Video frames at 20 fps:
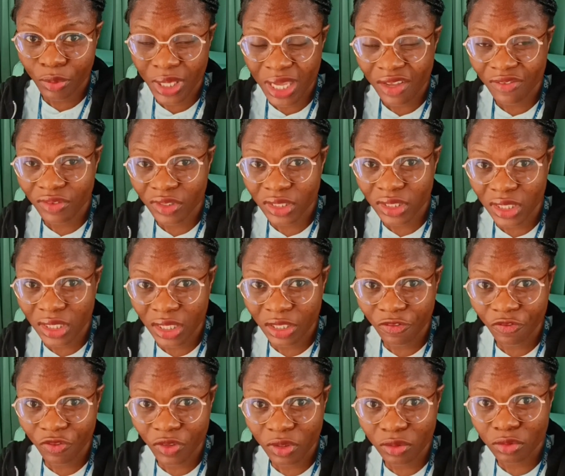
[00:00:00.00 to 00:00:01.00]
be having a
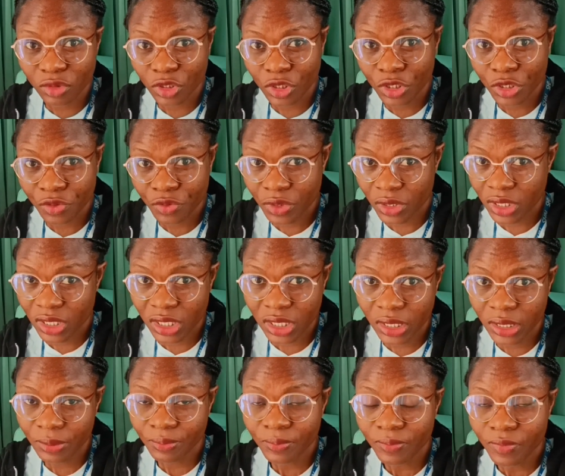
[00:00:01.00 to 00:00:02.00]
failed
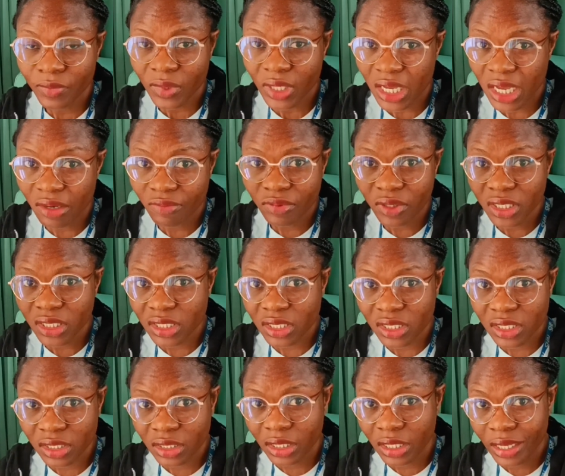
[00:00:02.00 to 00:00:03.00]
QC. I've read
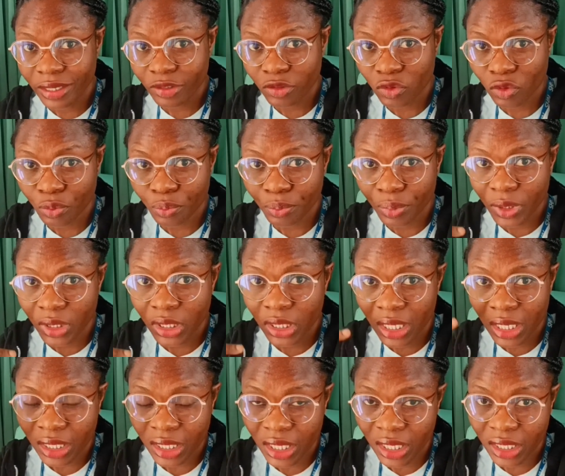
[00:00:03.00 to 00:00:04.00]
it in the SOP
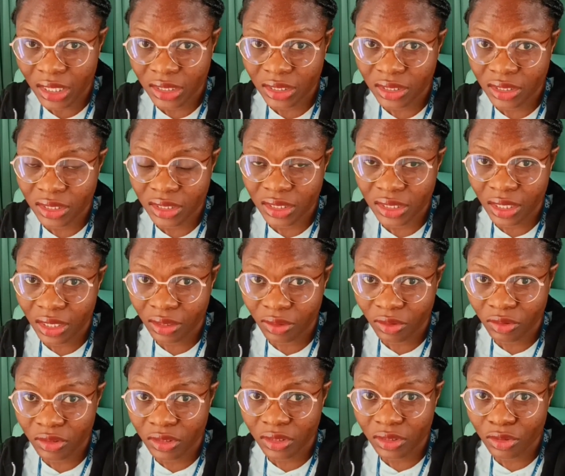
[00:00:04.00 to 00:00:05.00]
and I did
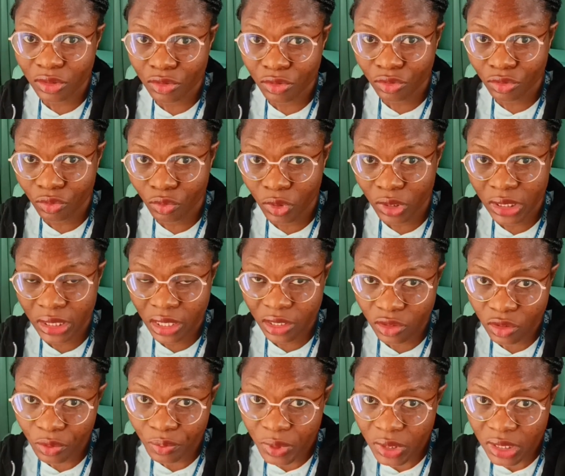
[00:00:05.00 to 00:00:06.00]
according to what the
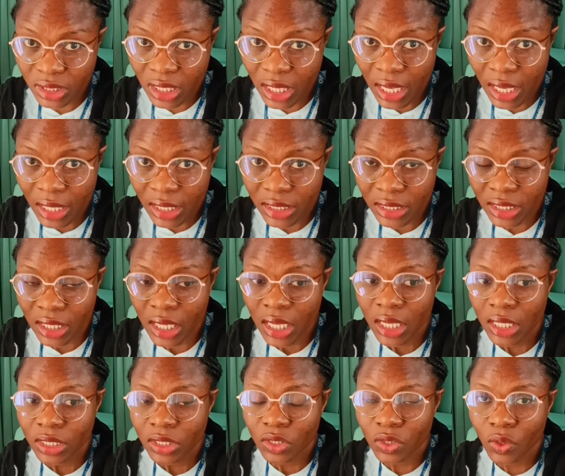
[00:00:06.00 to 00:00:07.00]
SOP says.
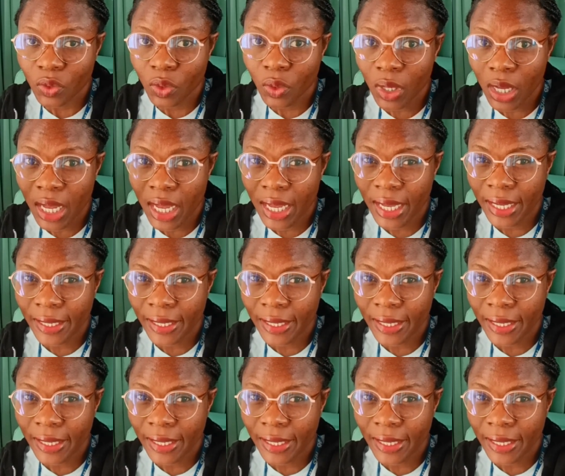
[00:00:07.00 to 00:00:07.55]
So